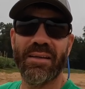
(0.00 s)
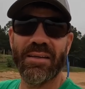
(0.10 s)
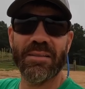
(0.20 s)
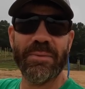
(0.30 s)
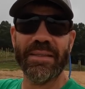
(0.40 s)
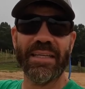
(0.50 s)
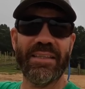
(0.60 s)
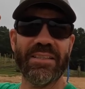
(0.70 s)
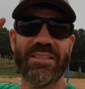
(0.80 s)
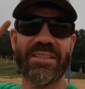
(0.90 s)
it's been like
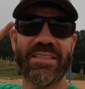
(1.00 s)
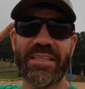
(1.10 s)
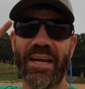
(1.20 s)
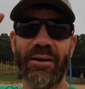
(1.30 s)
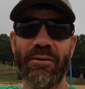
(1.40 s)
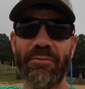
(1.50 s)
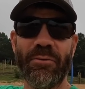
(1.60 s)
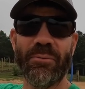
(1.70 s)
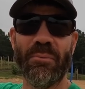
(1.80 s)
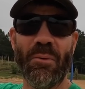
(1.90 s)
this
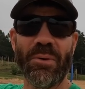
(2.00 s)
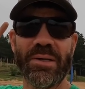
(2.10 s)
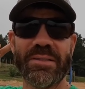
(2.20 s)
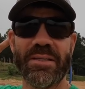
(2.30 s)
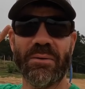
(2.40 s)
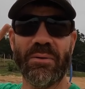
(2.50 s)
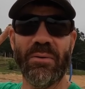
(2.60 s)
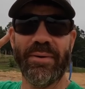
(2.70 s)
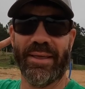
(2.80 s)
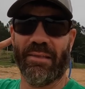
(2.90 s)
several mornings in a row,
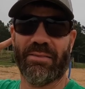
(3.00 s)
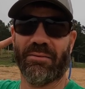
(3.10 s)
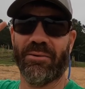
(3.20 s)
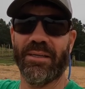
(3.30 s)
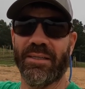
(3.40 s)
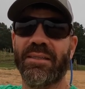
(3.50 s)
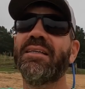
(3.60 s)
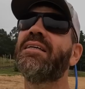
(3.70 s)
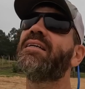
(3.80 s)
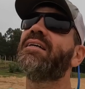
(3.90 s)
maybe like three.
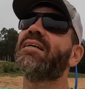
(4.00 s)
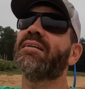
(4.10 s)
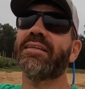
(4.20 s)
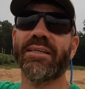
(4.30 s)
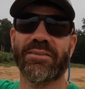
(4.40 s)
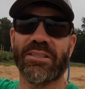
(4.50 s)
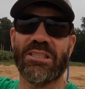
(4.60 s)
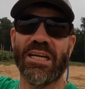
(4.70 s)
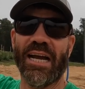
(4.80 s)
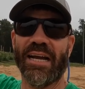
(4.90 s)
Look like there's a
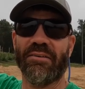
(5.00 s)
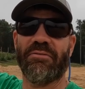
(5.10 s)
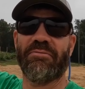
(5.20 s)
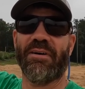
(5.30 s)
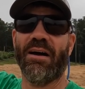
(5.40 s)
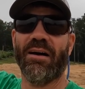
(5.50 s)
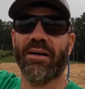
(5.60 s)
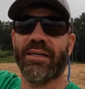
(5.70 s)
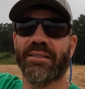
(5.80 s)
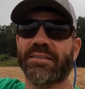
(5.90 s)
giant fog in the